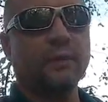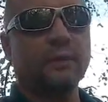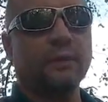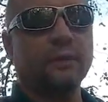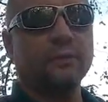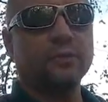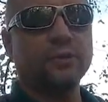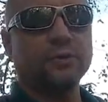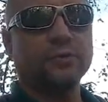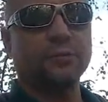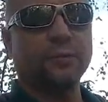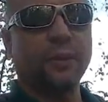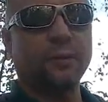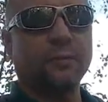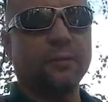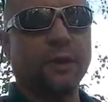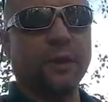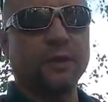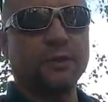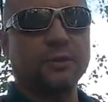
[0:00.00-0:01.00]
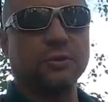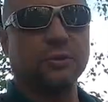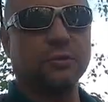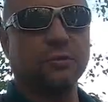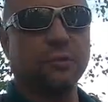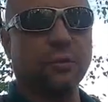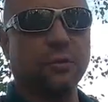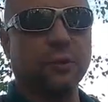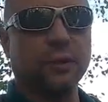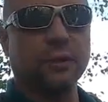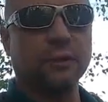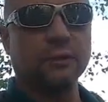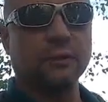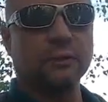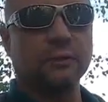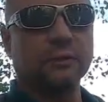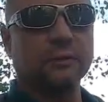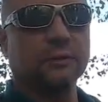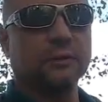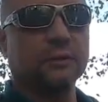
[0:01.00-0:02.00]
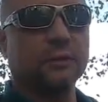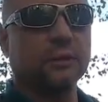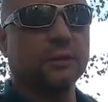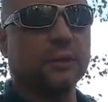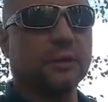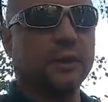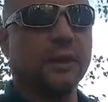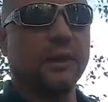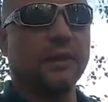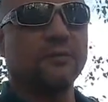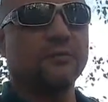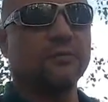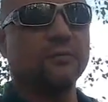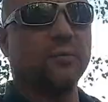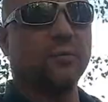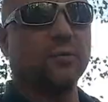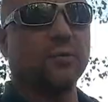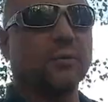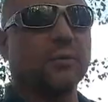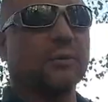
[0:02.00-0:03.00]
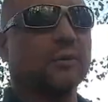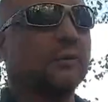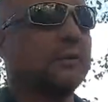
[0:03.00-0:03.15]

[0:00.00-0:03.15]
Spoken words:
just remember, as you're growing, you're going to have more